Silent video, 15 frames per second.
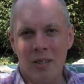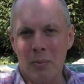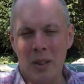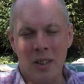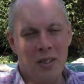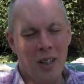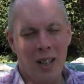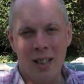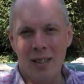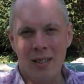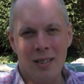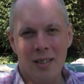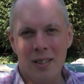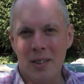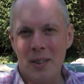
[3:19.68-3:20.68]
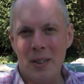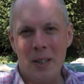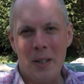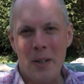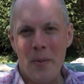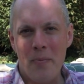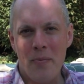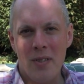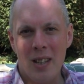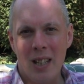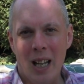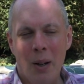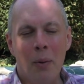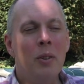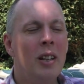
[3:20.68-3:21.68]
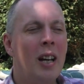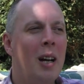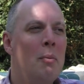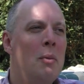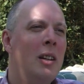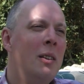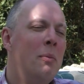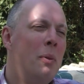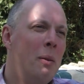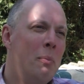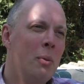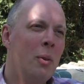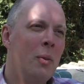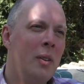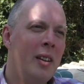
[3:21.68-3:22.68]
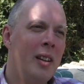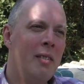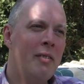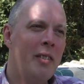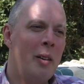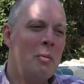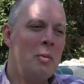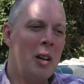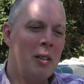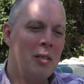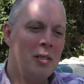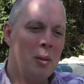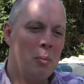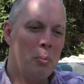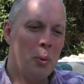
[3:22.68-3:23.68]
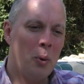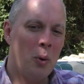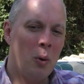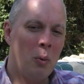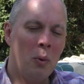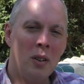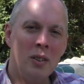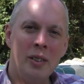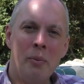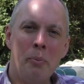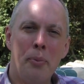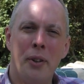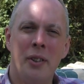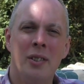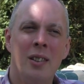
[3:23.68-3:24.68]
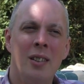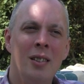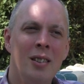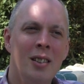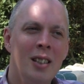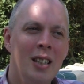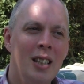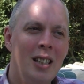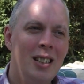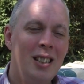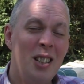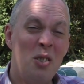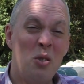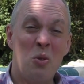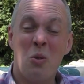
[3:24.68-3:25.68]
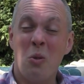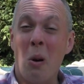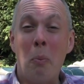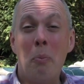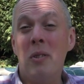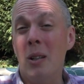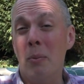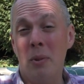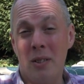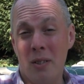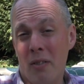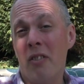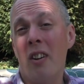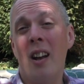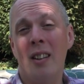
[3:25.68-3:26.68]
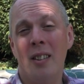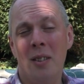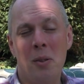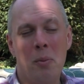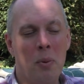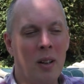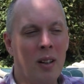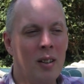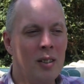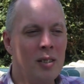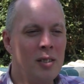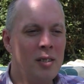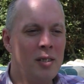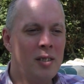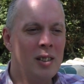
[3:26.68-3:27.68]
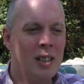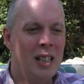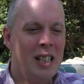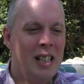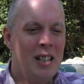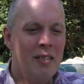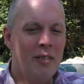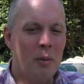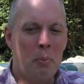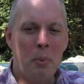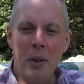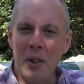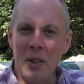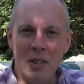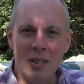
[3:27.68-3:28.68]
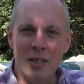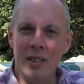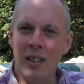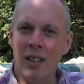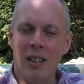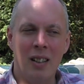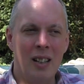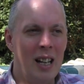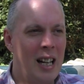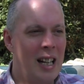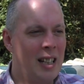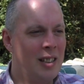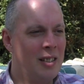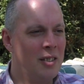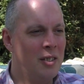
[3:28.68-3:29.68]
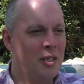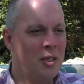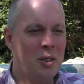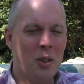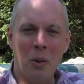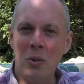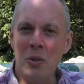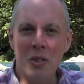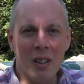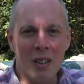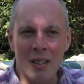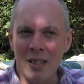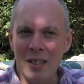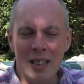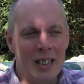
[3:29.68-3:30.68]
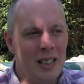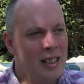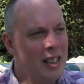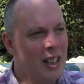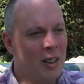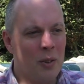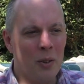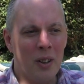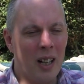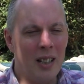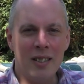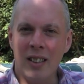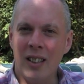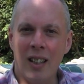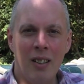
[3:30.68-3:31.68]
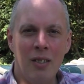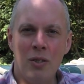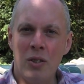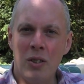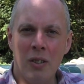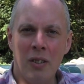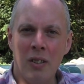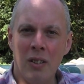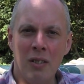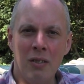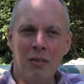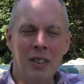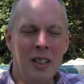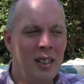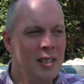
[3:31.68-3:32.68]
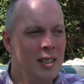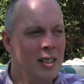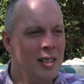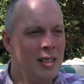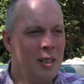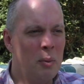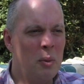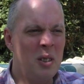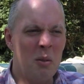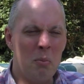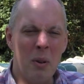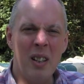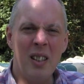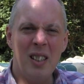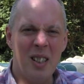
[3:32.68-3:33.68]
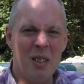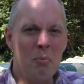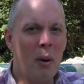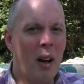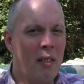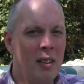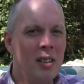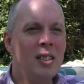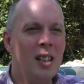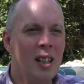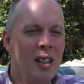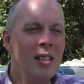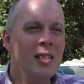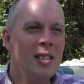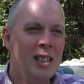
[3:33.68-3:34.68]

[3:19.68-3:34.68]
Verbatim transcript: of my chains. I wonder how many people, when they found out that Paul was in prison, just dropped him as a friend because for personal and social on all kinds of cultural reasons, it was a bit embarrassing.